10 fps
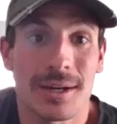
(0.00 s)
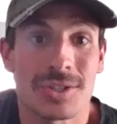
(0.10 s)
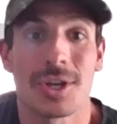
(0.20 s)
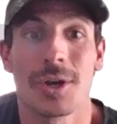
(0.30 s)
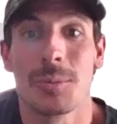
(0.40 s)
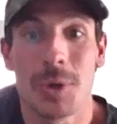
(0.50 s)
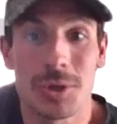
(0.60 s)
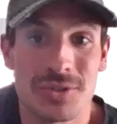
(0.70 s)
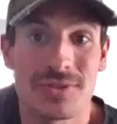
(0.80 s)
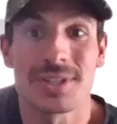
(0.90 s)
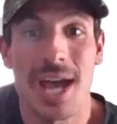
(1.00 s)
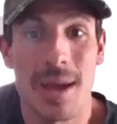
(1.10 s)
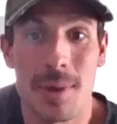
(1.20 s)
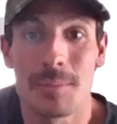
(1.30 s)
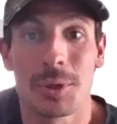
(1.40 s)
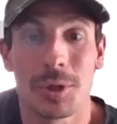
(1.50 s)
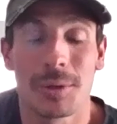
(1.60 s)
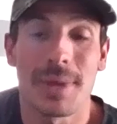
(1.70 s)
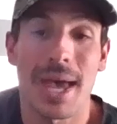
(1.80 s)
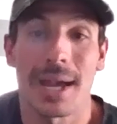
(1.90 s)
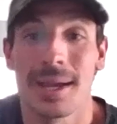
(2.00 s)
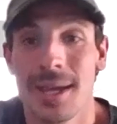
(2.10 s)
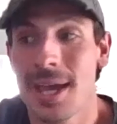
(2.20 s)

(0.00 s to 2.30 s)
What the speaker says: So most of the time I'm pulling back.